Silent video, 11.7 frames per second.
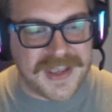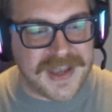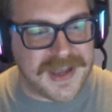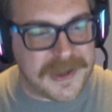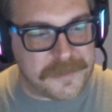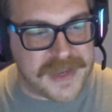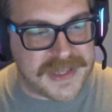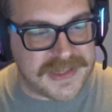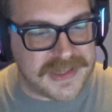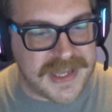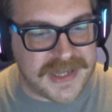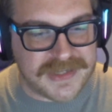And
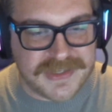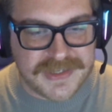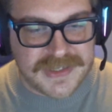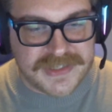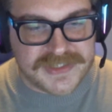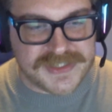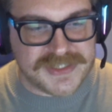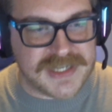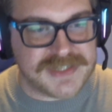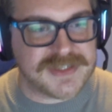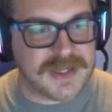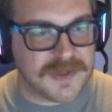then that just
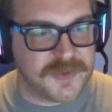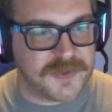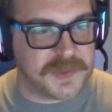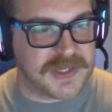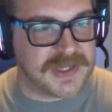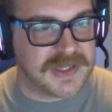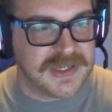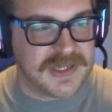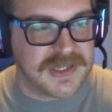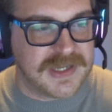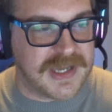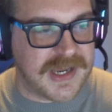kind of stuck with me,
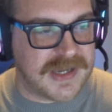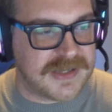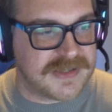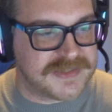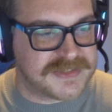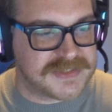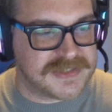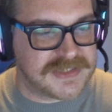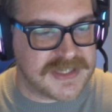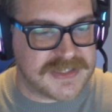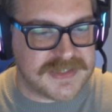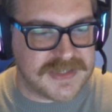and
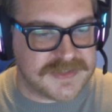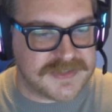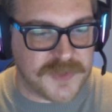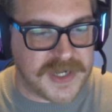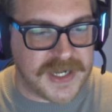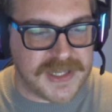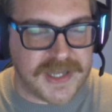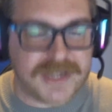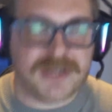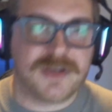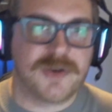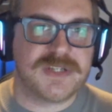it's why I
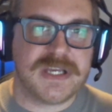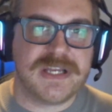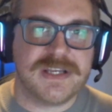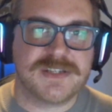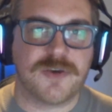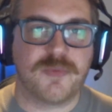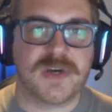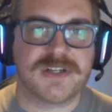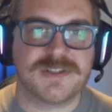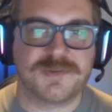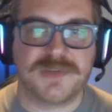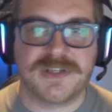like Houdini so
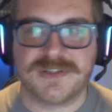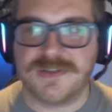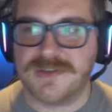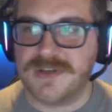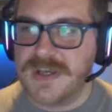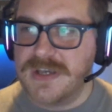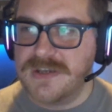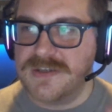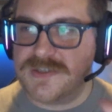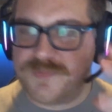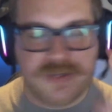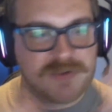much, is because you
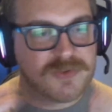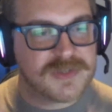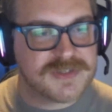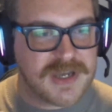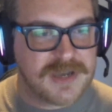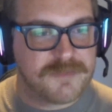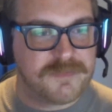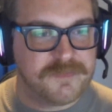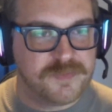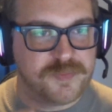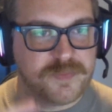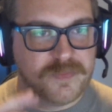spend all the time
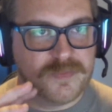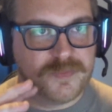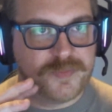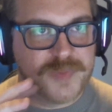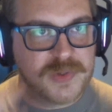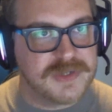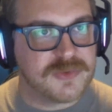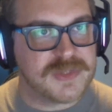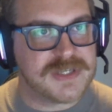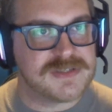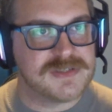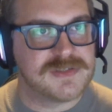building all
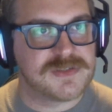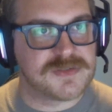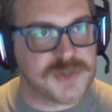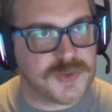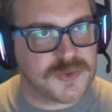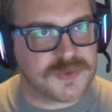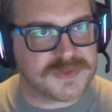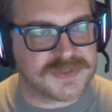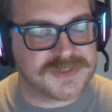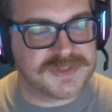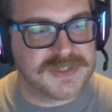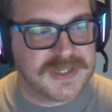these
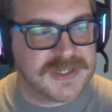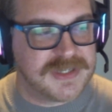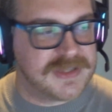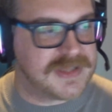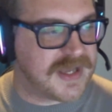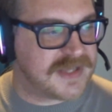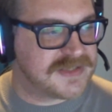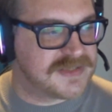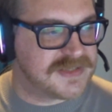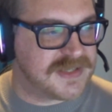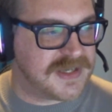tools that